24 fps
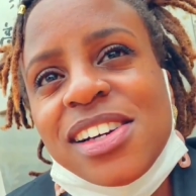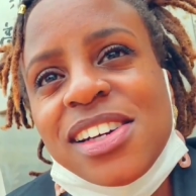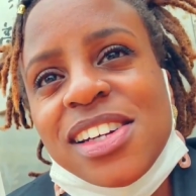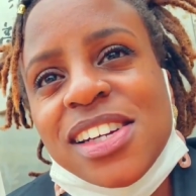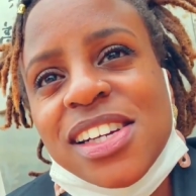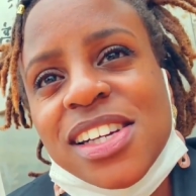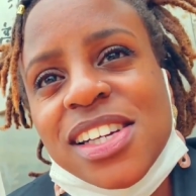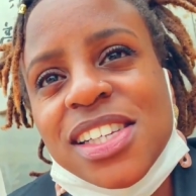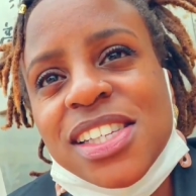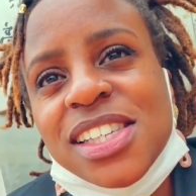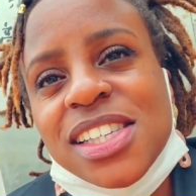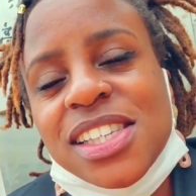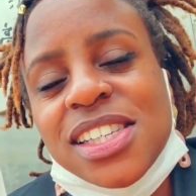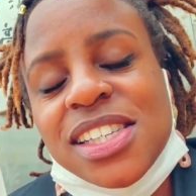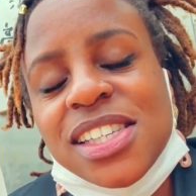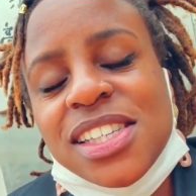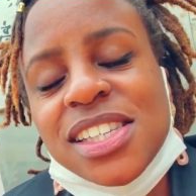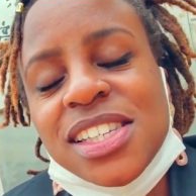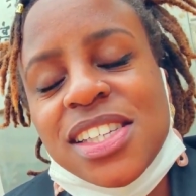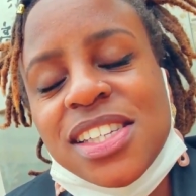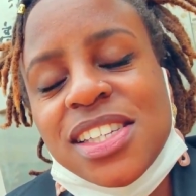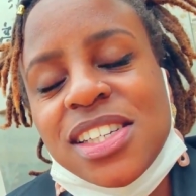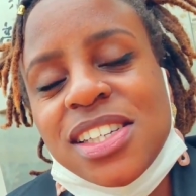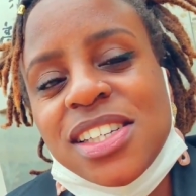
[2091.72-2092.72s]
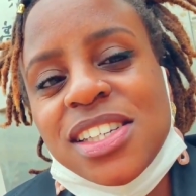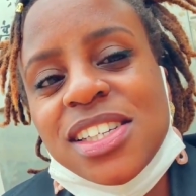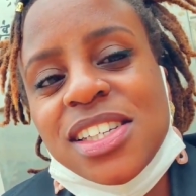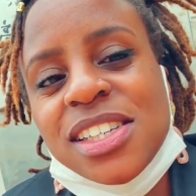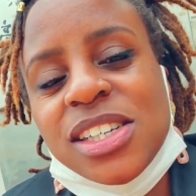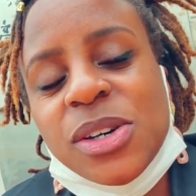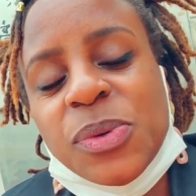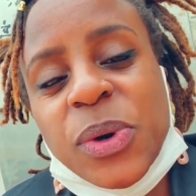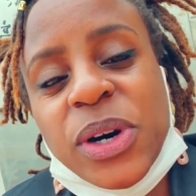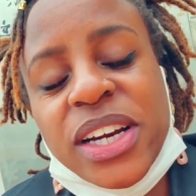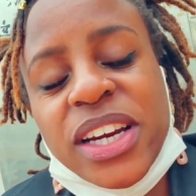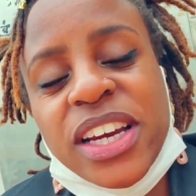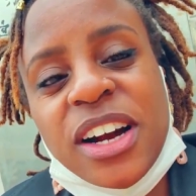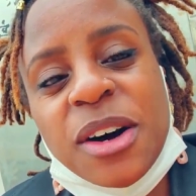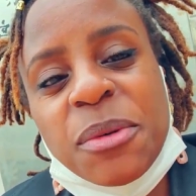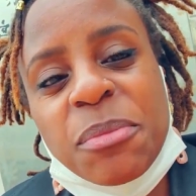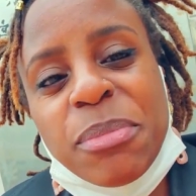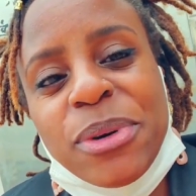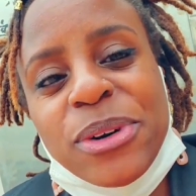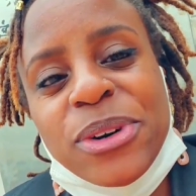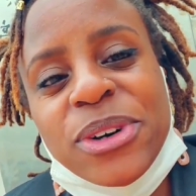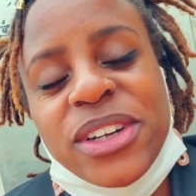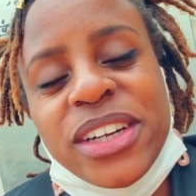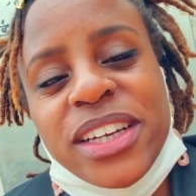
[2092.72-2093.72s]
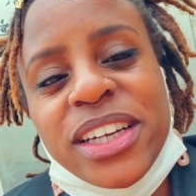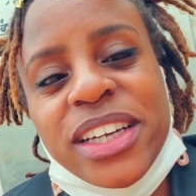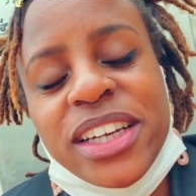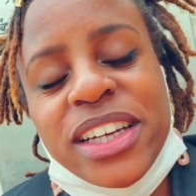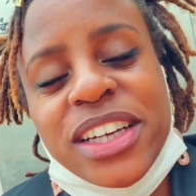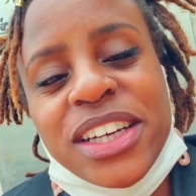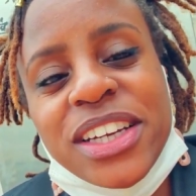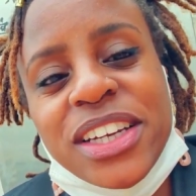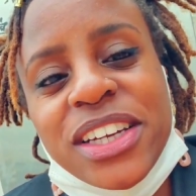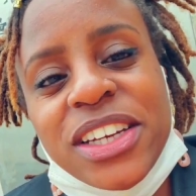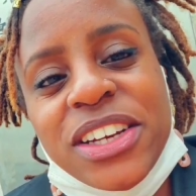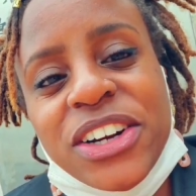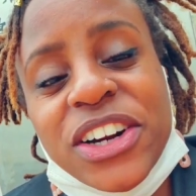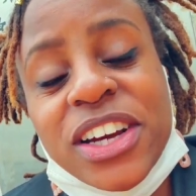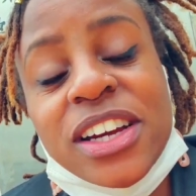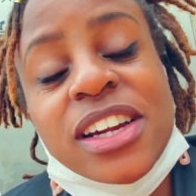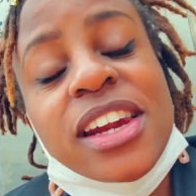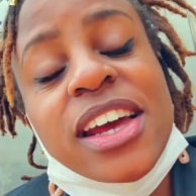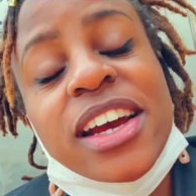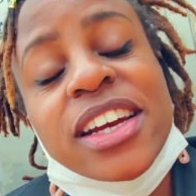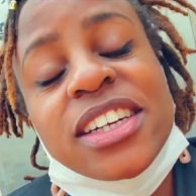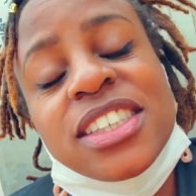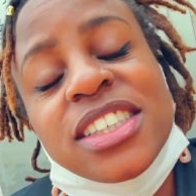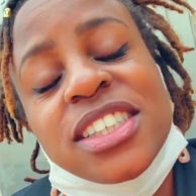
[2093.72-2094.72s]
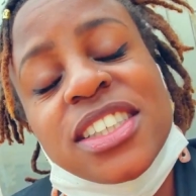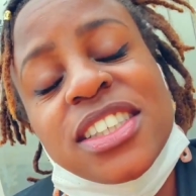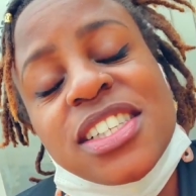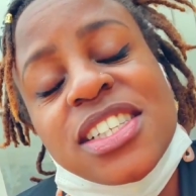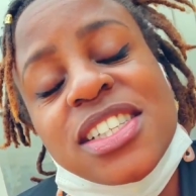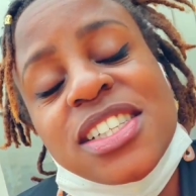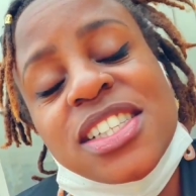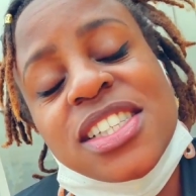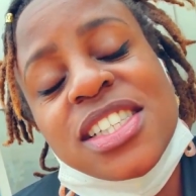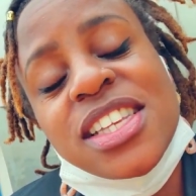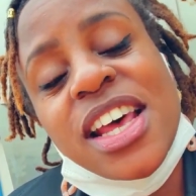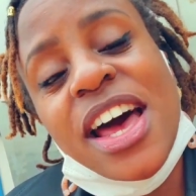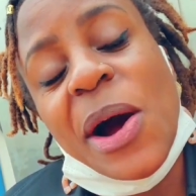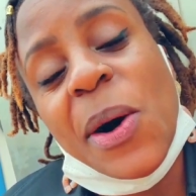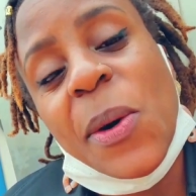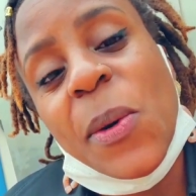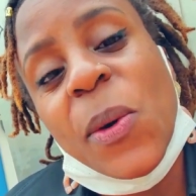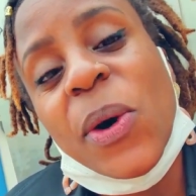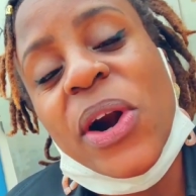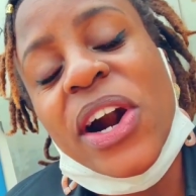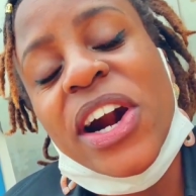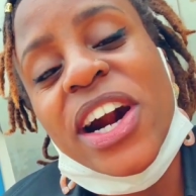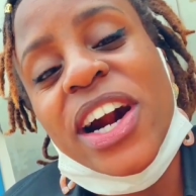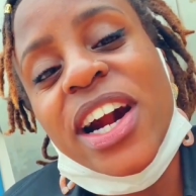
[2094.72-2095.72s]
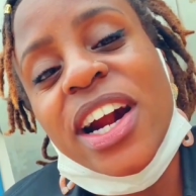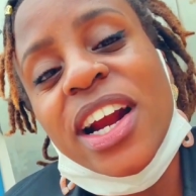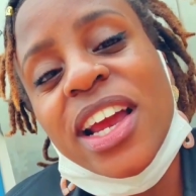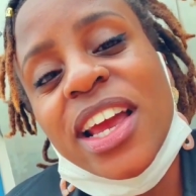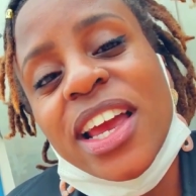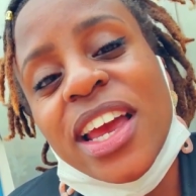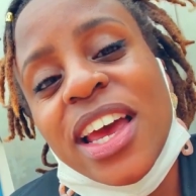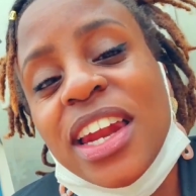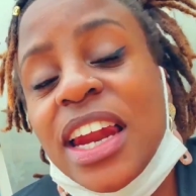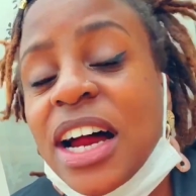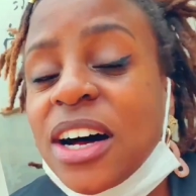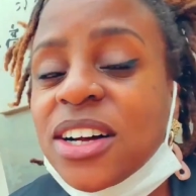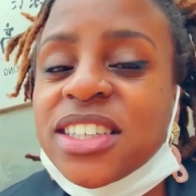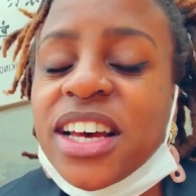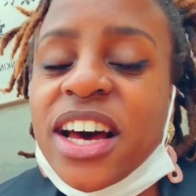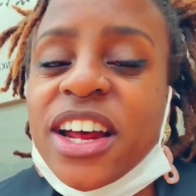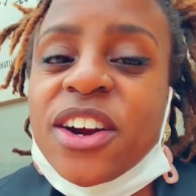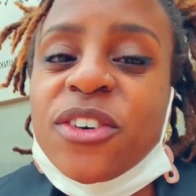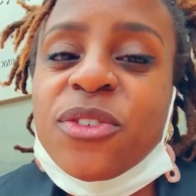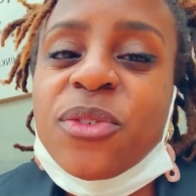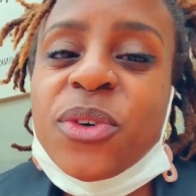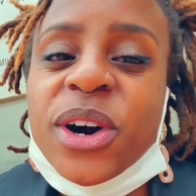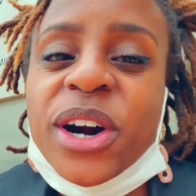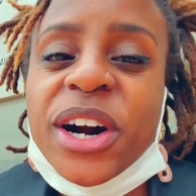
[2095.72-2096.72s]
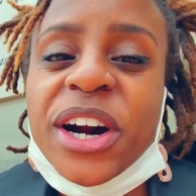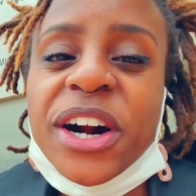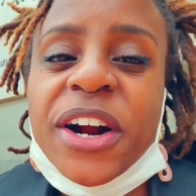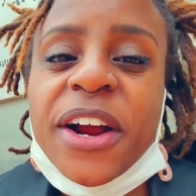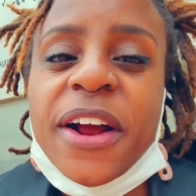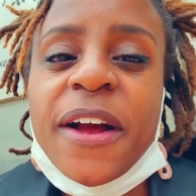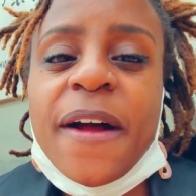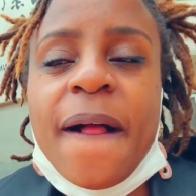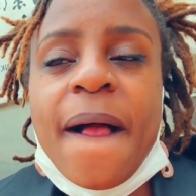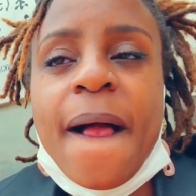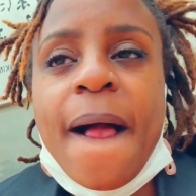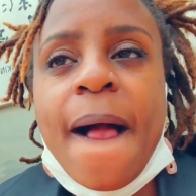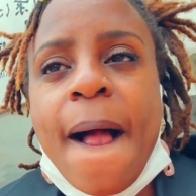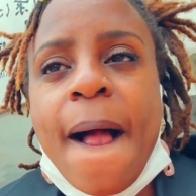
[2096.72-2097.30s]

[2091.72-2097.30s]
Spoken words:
Just working on building your connections at work and outside of work.